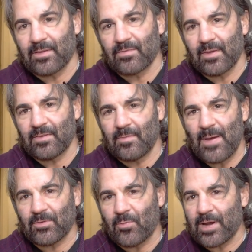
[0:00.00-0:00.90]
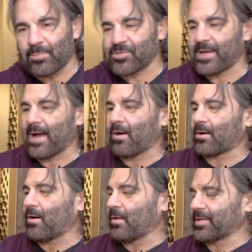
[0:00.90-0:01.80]
It's, it's about 20%
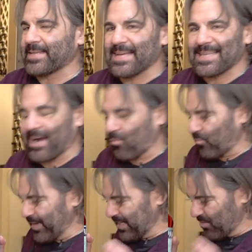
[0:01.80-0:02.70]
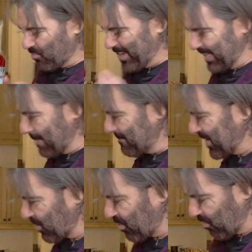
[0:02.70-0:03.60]
alcohol, and it tastes like a really, really
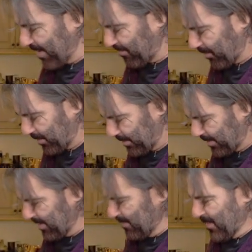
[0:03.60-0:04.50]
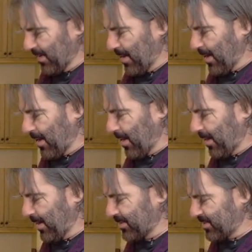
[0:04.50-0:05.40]
bitter grapefruit.
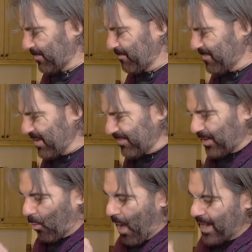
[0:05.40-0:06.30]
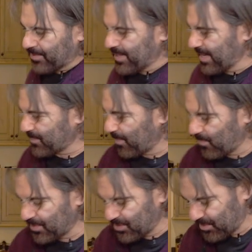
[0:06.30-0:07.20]
Uh, it's a bit of an acquired taste, but
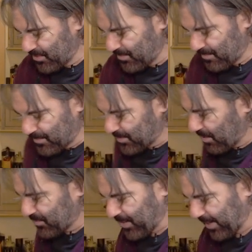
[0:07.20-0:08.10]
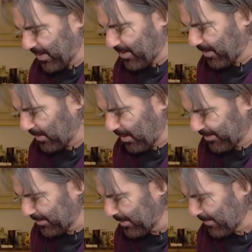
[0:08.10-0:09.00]
once you start drinking it, you're going to love it.